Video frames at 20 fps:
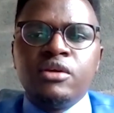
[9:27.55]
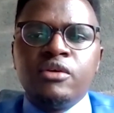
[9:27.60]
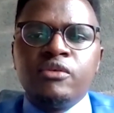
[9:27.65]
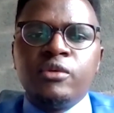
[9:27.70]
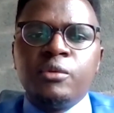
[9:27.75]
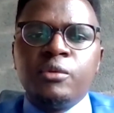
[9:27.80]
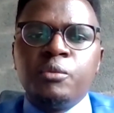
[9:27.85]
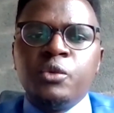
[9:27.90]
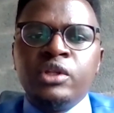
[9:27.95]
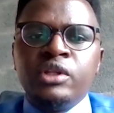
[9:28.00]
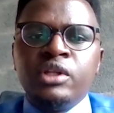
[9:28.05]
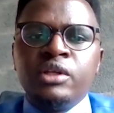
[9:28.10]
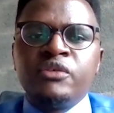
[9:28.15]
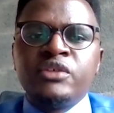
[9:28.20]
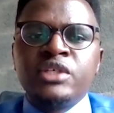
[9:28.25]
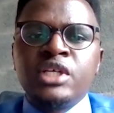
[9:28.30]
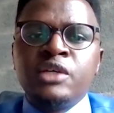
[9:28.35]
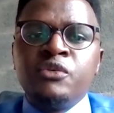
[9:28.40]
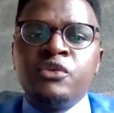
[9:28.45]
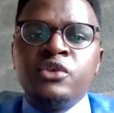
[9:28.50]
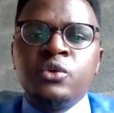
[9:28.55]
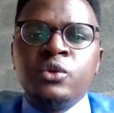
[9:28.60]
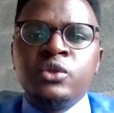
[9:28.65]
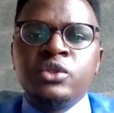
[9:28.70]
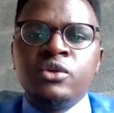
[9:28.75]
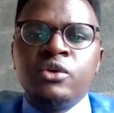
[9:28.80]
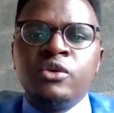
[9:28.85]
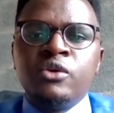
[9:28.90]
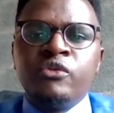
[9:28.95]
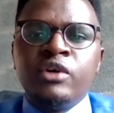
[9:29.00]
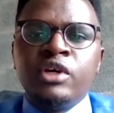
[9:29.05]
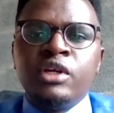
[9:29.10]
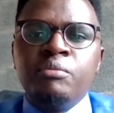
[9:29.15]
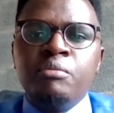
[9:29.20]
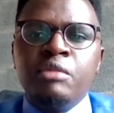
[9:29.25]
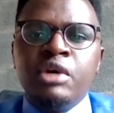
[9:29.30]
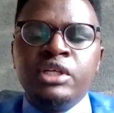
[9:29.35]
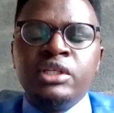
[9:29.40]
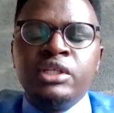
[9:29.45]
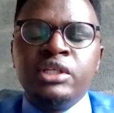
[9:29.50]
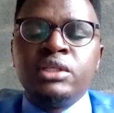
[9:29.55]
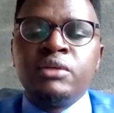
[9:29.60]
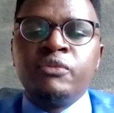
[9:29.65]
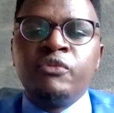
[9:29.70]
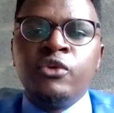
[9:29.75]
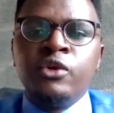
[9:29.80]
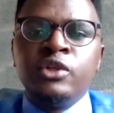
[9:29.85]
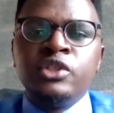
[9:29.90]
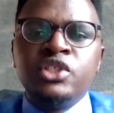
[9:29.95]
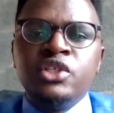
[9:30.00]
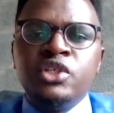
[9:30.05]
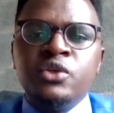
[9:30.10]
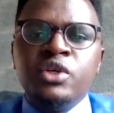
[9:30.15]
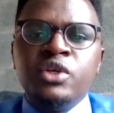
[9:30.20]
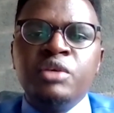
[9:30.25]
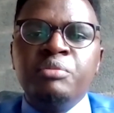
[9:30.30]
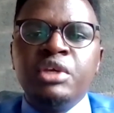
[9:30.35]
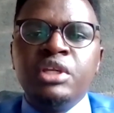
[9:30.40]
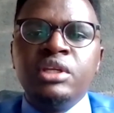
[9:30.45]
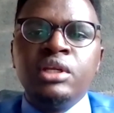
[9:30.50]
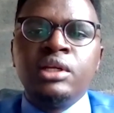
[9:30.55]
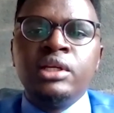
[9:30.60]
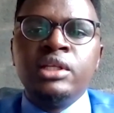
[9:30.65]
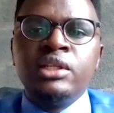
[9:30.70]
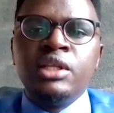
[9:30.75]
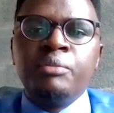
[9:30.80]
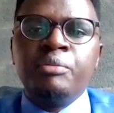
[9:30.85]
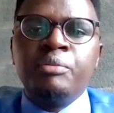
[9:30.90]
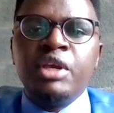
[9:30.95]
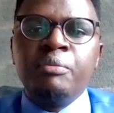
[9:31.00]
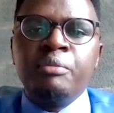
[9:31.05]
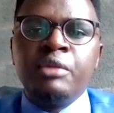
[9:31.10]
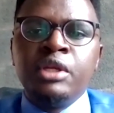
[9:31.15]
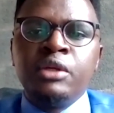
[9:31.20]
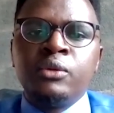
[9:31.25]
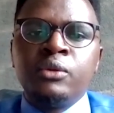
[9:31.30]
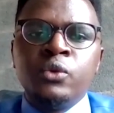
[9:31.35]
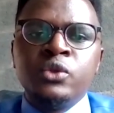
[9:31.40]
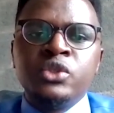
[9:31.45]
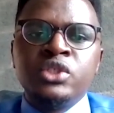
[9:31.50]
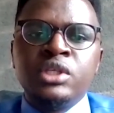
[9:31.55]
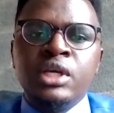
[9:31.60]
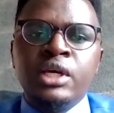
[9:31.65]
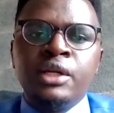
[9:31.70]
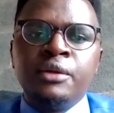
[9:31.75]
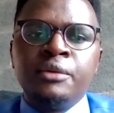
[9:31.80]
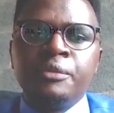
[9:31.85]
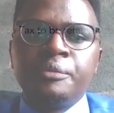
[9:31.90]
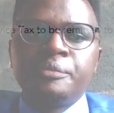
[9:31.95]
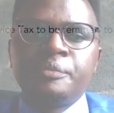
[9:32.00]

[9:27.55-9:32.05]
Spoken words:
from when the service was offered, but it falls due immediately the payment was done.